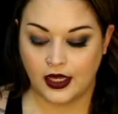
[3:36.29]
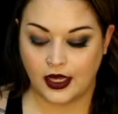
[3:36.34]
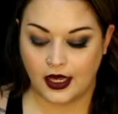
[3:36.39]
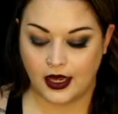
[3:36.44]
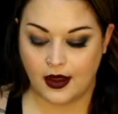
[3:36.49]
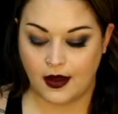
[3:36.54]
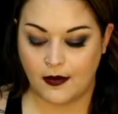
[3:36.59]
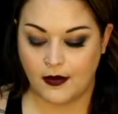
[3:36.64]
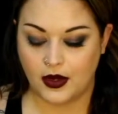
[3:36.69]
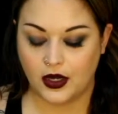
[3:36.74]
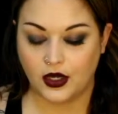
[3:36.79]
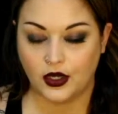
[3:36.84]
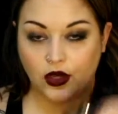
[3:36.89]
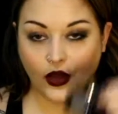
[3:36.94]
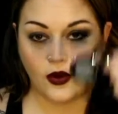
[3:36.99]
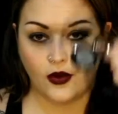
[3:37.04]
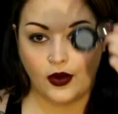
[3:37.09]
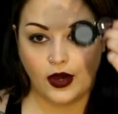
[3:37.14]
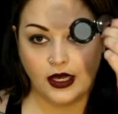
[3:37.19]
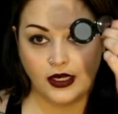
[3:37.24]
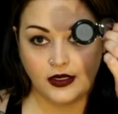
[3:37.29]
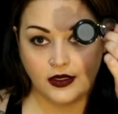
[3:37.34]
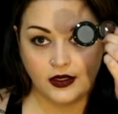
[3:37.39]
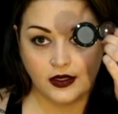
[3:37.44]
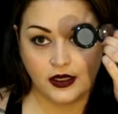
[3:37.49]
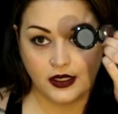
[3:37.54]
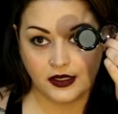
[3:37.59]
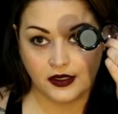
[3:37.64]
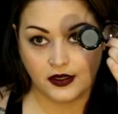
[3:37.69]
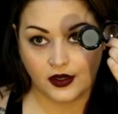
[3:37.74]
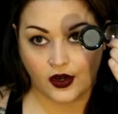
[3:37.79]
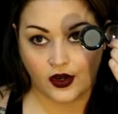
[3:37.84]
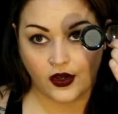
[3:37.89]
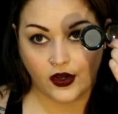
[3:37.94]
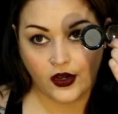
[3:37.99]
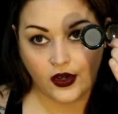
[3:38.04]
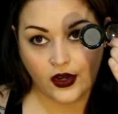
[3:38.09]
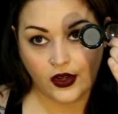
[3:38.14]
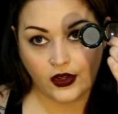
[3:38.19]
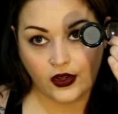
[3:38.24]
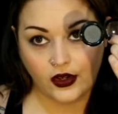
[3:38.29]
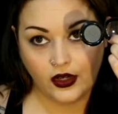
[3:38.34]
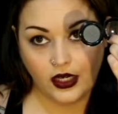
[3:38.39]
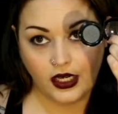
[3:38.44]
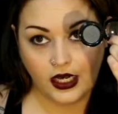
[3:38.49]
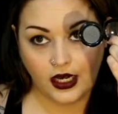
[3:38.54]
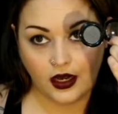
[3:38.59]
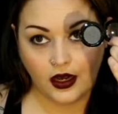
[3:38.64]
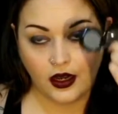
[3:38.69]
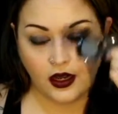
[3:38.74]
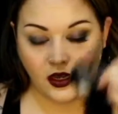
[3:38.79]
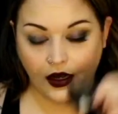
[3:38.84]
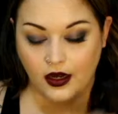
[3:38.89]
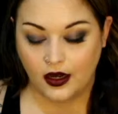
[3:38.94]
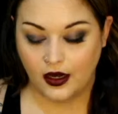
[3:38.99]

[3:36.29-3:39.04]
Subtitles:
and I'm going to go into this darker color here.